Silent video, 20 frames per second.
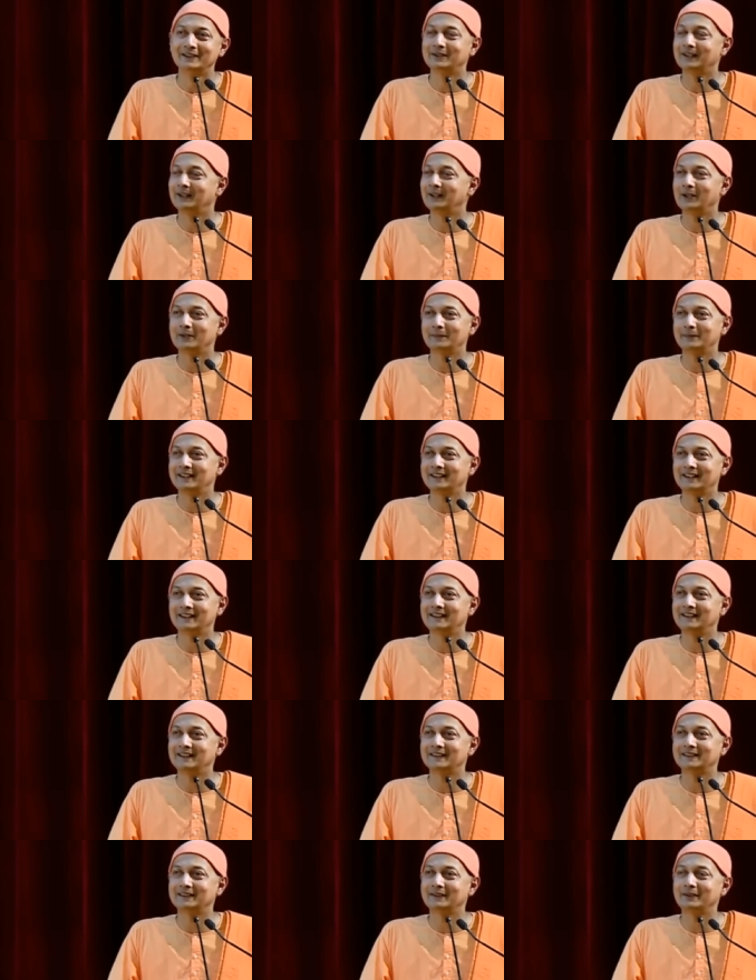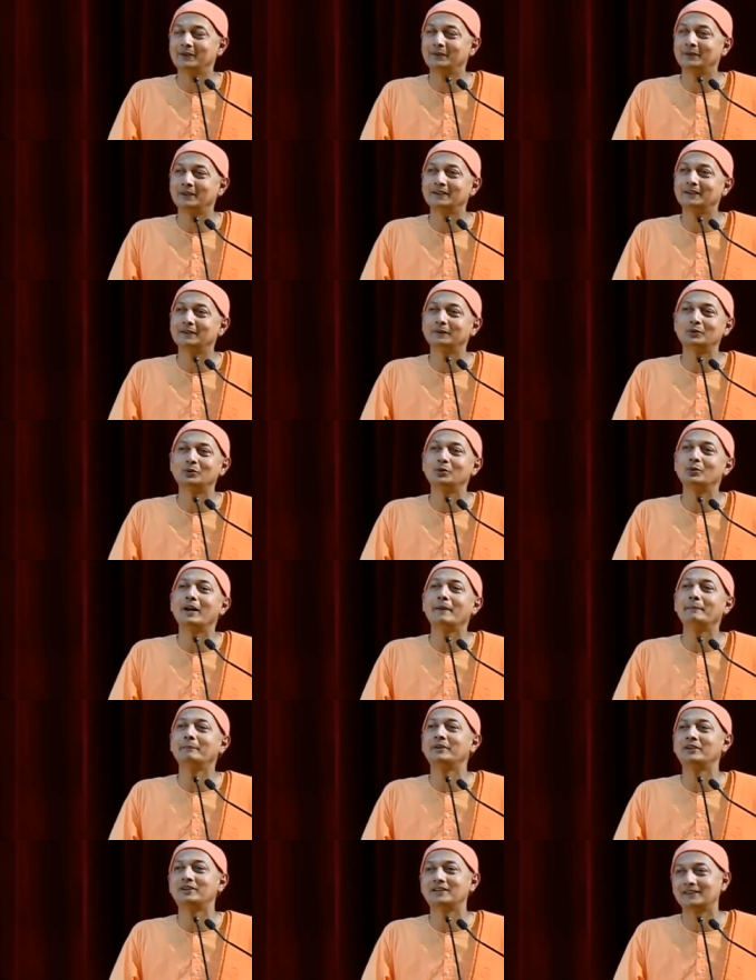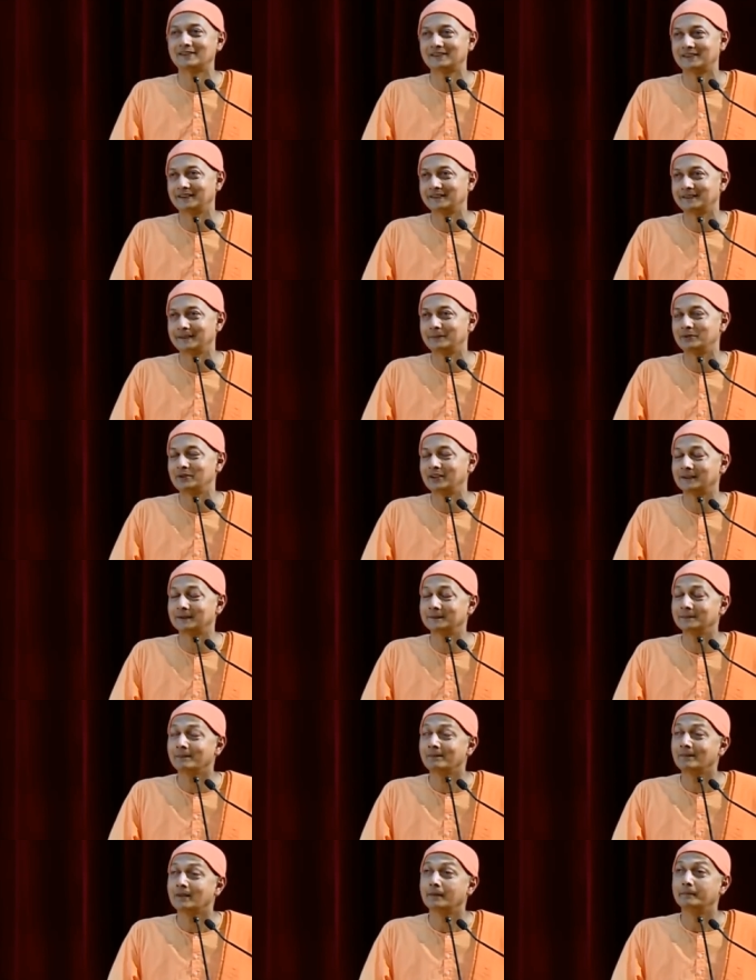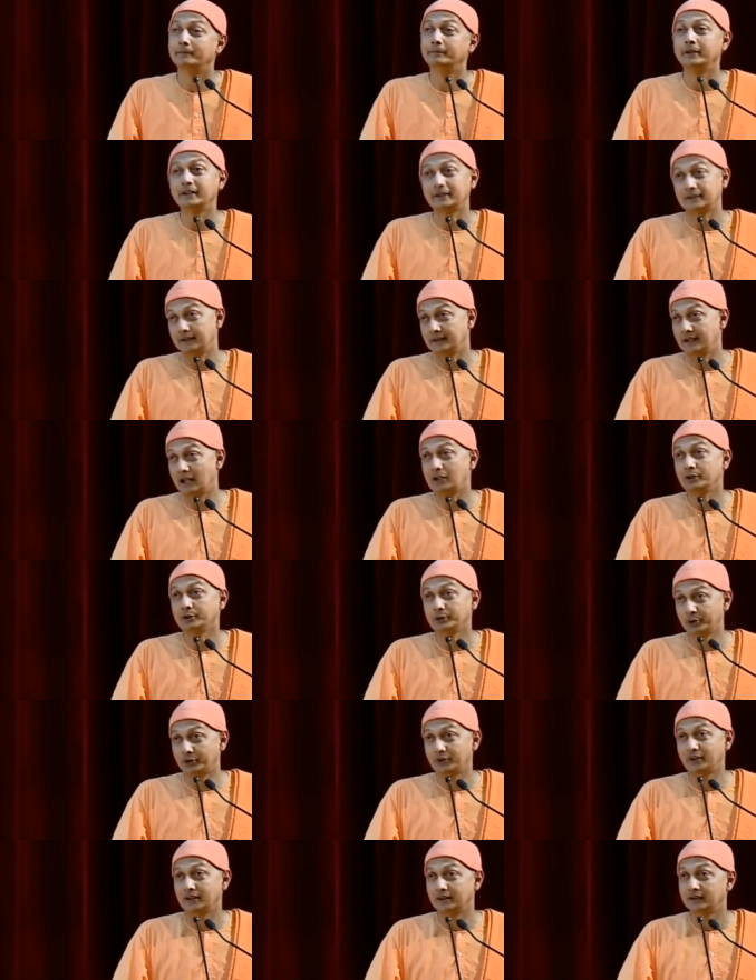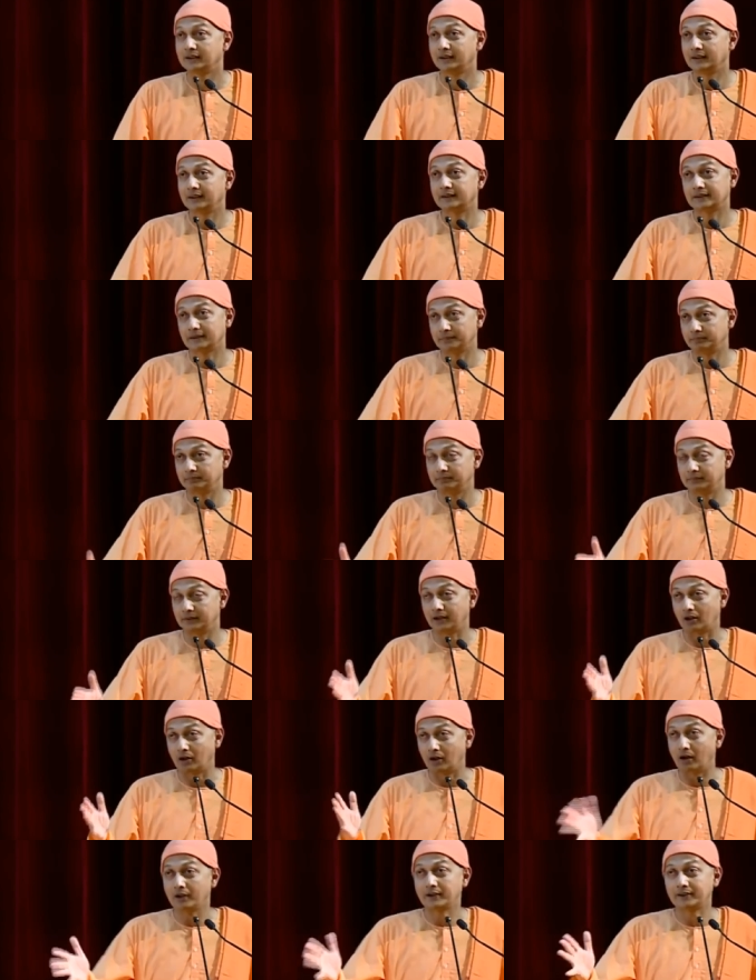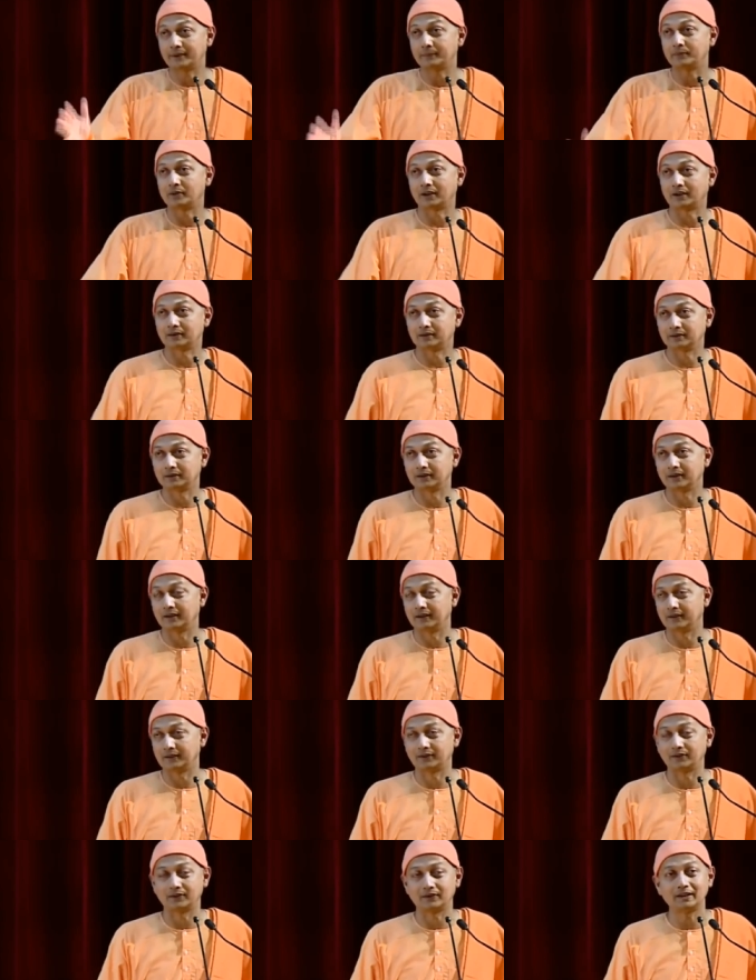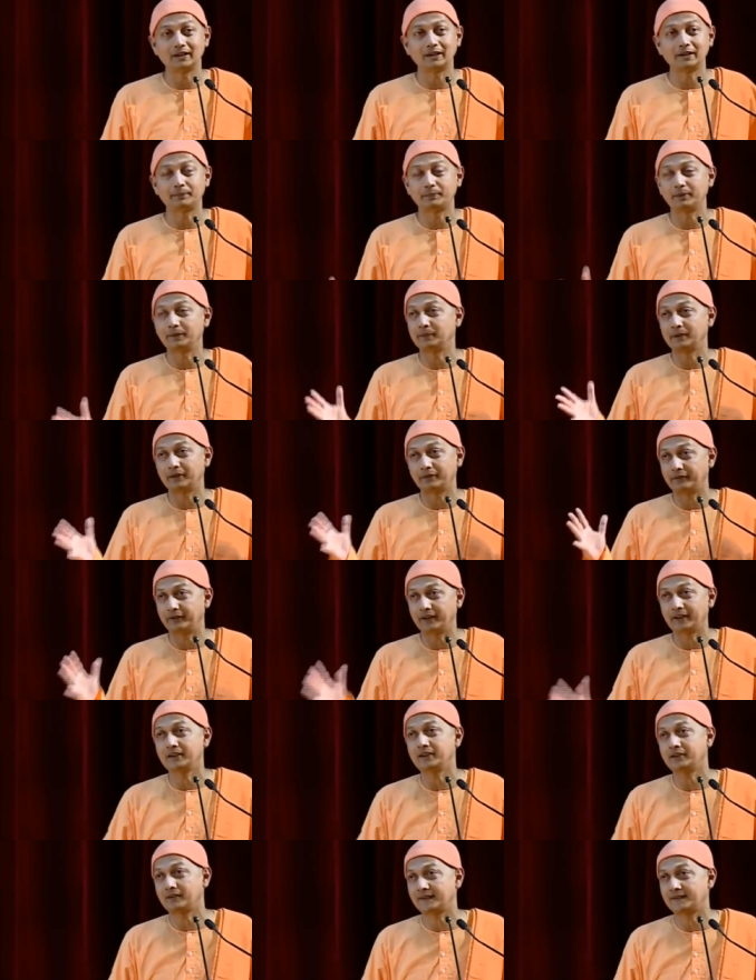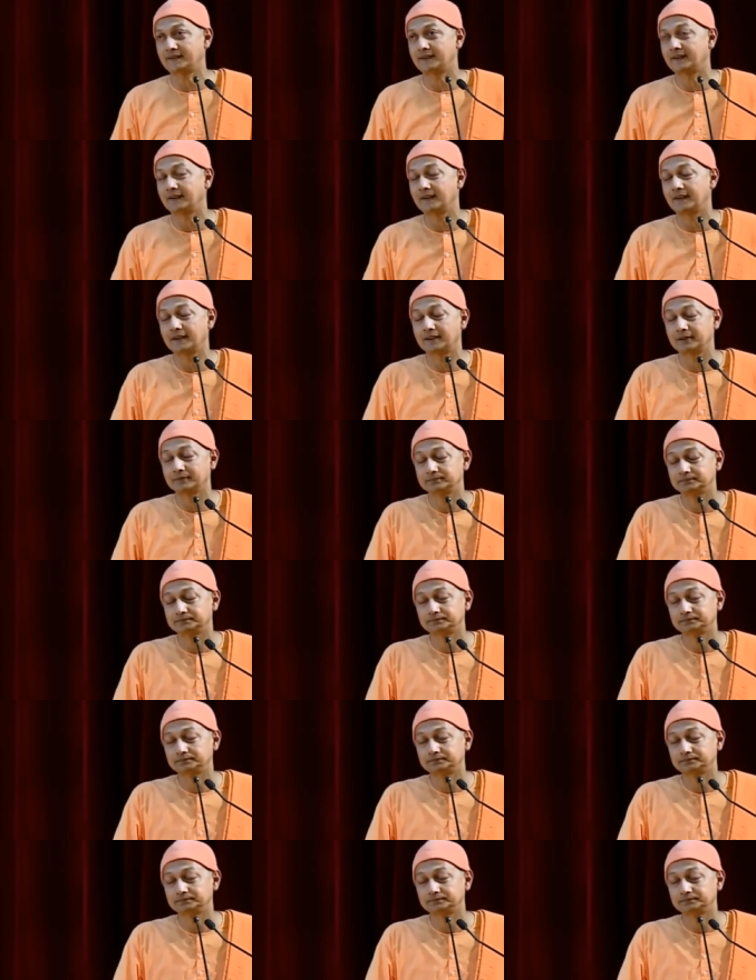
you cannot make any discovery. It is a too ambitious a subject. But now you see, it's a it's a hot subject. It's really people are very interested in it.